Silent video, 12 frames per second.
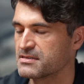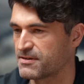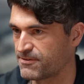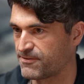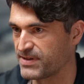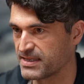
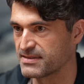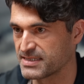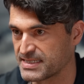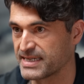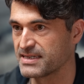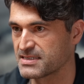to fit the
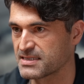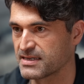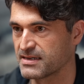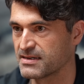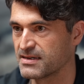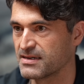
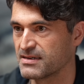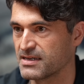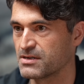data 100%.